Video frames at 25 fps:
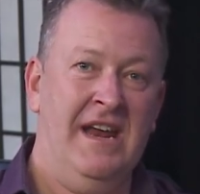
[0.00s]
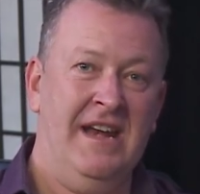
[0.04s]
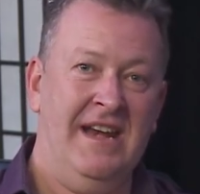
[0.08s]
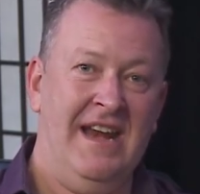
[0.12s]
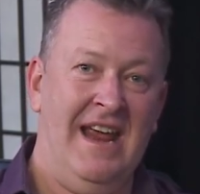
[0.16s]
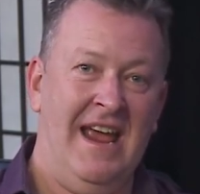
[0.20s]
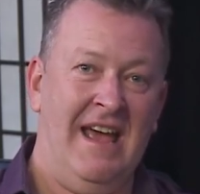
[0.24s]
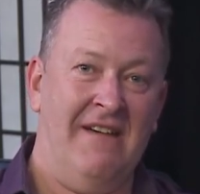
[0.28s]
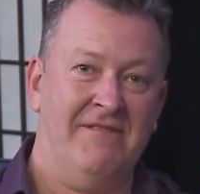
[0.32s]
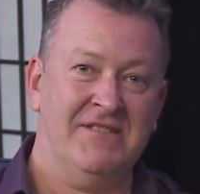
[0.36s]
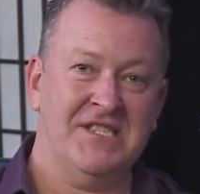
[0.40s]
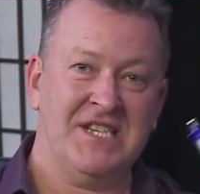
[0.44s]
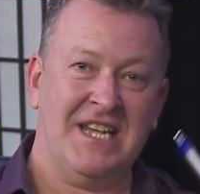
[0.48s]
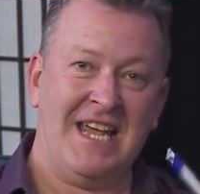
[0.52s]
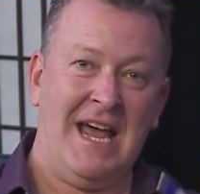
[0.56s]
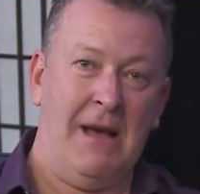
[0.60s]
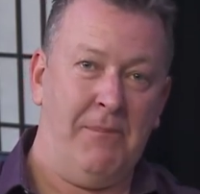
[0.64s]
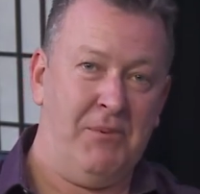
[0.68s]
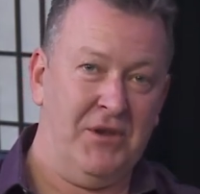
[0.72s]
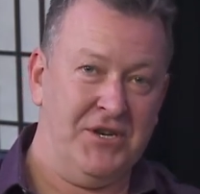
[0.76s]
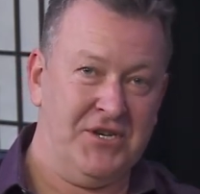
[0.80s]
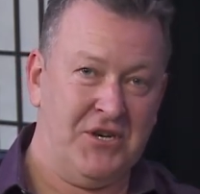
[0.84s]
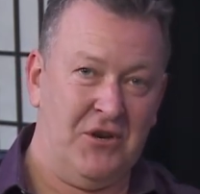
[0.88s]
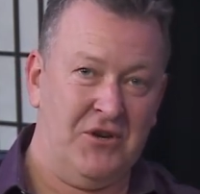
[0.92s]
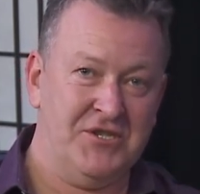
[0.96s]
Now, there's a
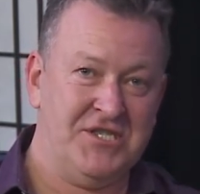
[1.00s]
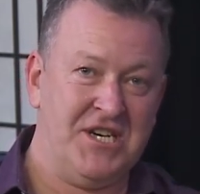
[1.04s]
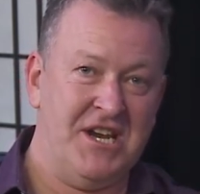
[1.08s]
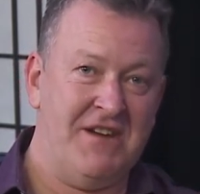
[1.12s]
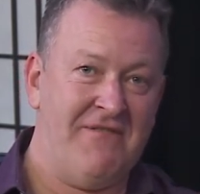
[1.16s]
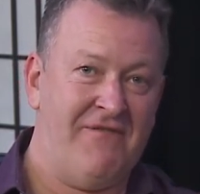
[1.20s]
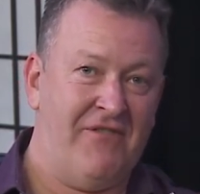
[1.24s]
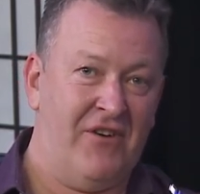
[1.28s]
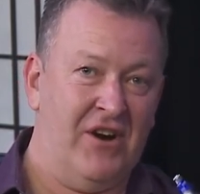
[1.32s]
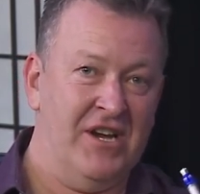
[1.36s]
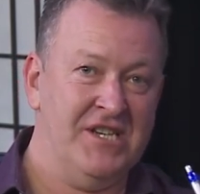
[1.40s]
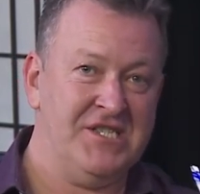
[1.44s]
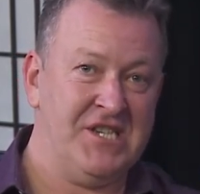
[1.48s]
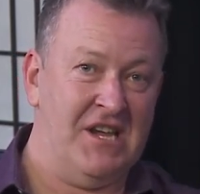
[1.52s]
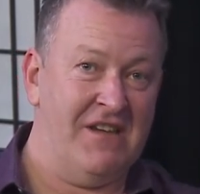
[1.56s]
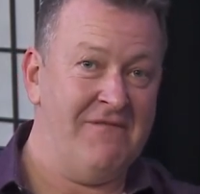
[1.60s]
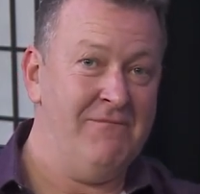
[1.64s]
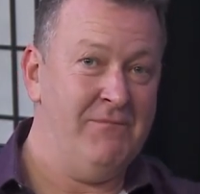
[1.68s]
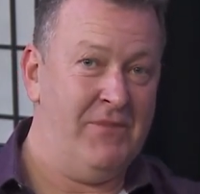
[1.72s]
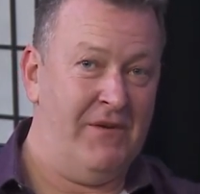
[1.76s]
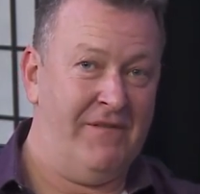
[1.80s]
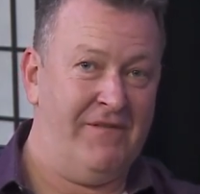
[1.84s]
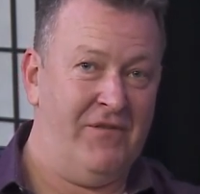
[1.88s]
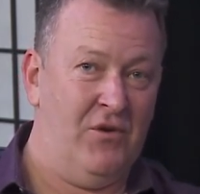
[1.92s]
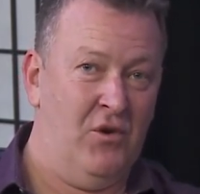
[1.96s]
couple of dodgy frees
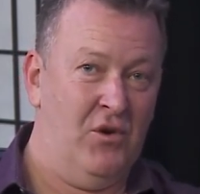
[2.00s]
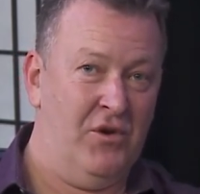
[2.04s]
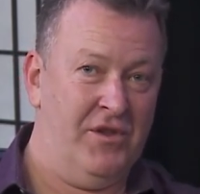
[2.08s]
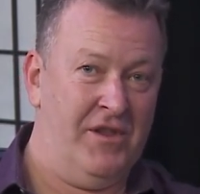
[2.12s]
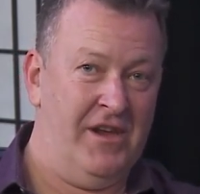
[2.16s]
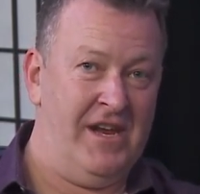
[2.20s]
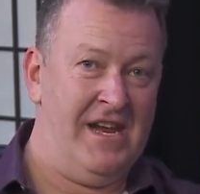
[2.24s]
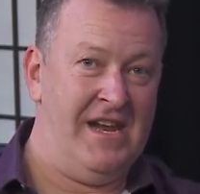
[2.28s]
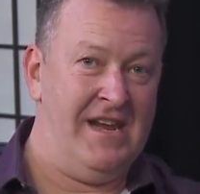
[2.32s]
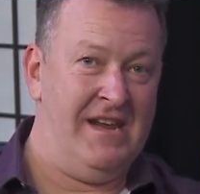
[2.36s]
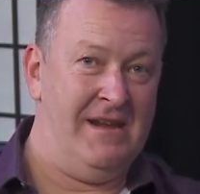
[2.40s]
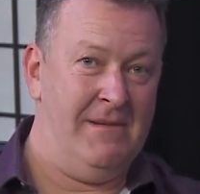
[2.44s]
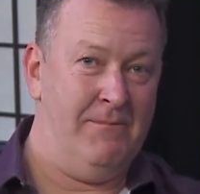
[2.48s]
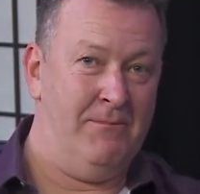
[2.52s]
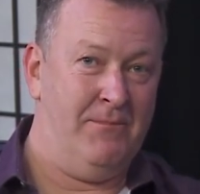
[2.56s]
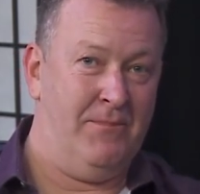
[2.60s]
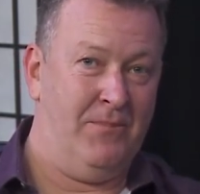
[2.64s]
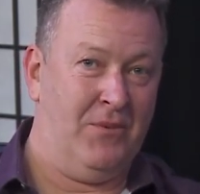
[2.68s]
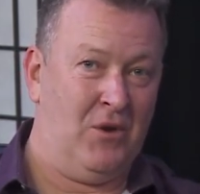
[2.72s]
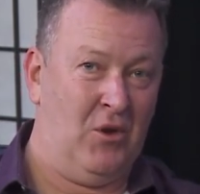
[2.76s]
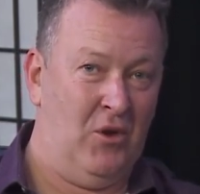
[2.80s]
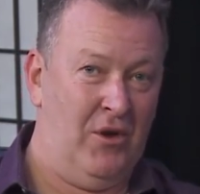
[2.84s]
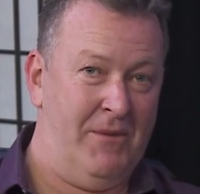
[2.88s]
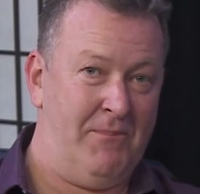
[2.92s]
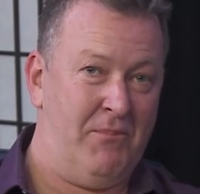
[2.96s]
even before the
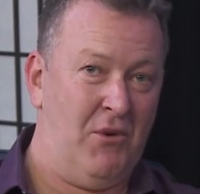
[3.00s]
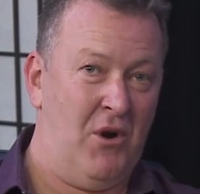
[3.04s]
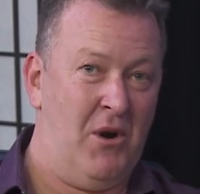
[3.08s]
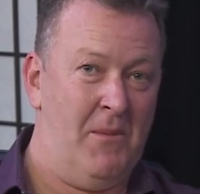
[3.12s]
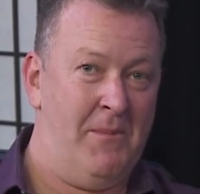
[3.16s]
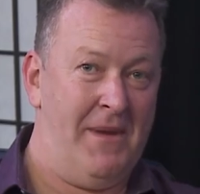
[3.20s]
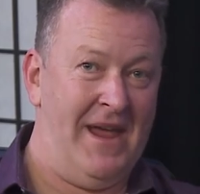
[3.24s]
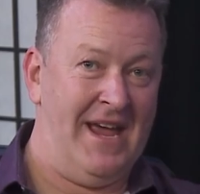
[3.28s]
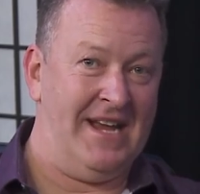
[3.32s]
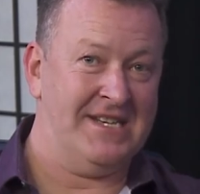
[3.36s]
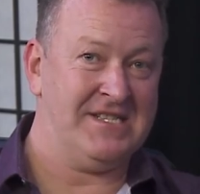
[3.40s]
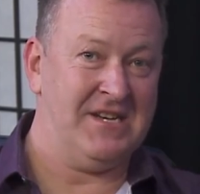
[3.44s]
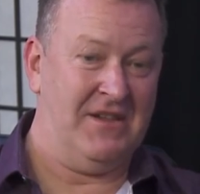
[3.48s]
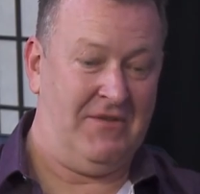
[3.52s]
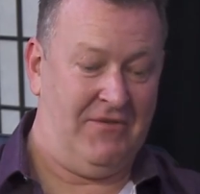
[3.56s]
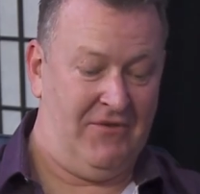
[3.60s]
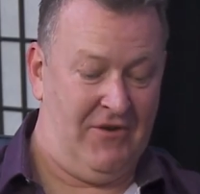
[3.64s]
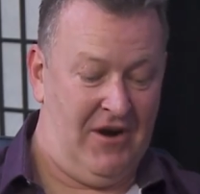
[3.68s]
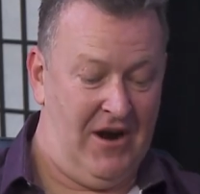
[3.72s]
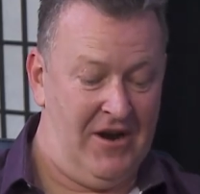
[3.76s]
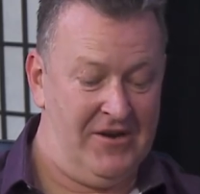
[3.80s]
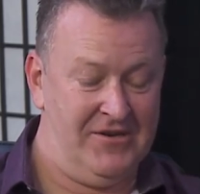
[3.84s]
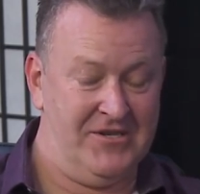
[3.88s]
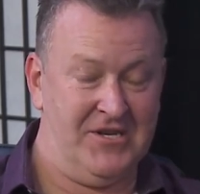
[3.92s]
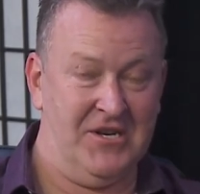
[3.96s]
clip we're about to
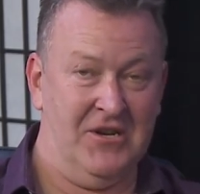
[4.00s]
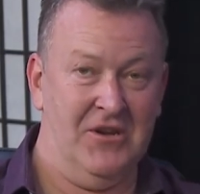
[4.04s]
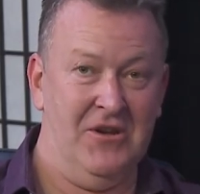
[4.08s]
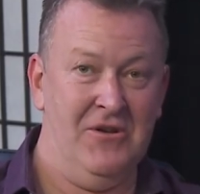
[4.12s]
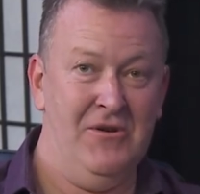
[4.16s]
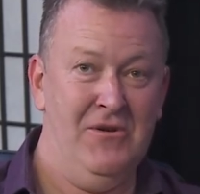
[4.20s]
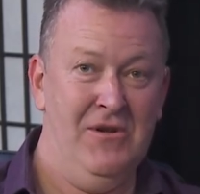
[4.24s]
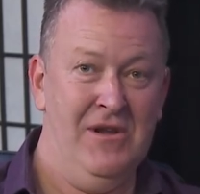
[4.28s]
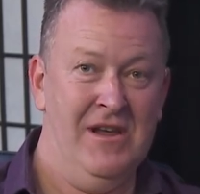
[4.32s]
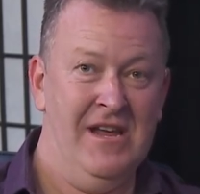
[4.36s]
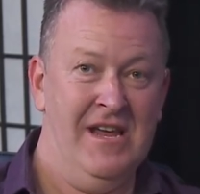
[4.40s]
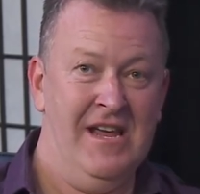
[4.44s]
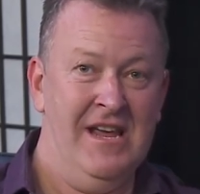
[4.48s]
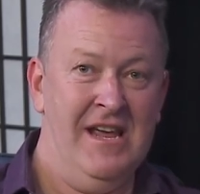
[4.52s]
throw to.